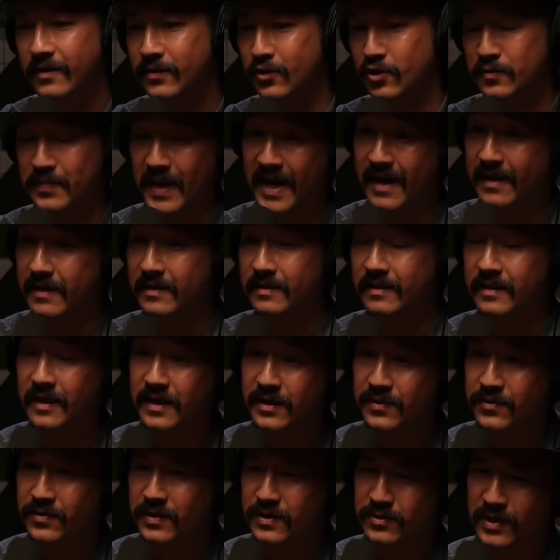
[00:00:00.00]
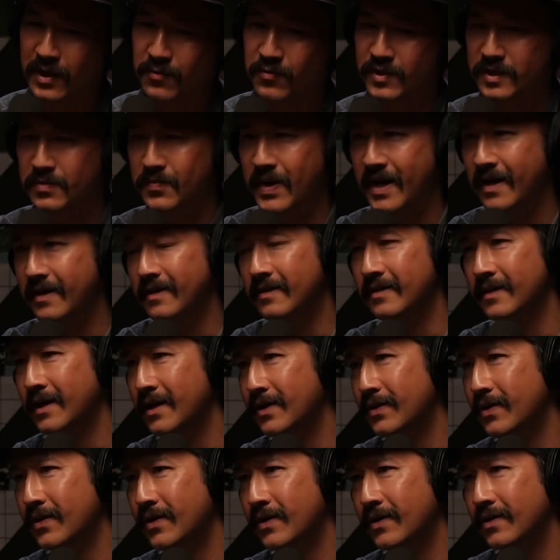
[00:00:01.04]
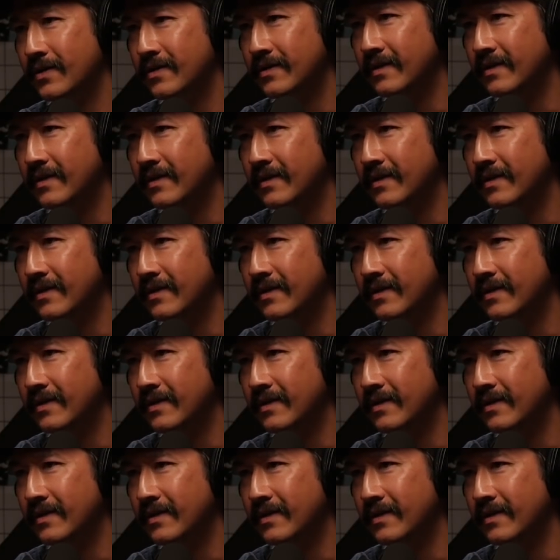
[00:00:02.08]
there's patent leather, and he's like, what's patent leather?